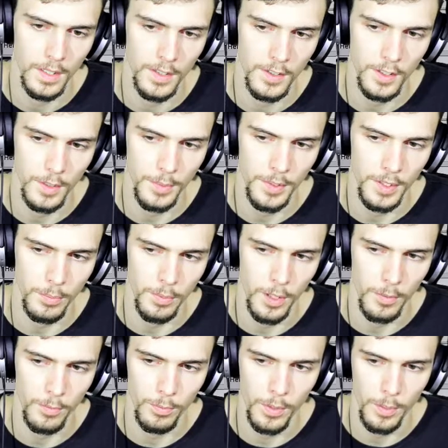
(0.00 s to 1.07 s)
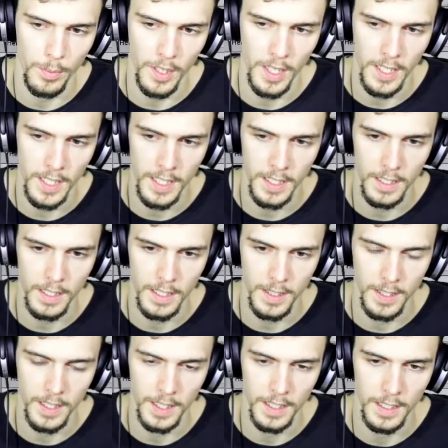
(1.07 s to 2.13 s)
Step to the proper height, and
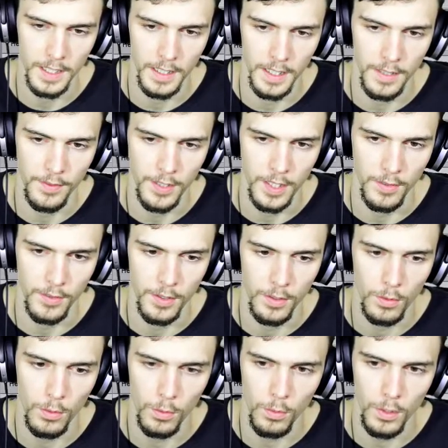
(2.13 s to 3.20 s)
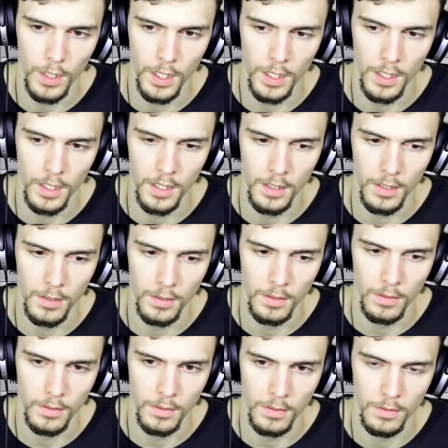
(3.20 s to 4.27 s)
then left shift.
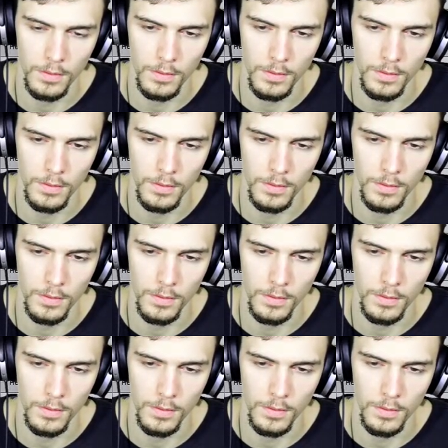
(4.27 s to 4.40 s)
Whoa!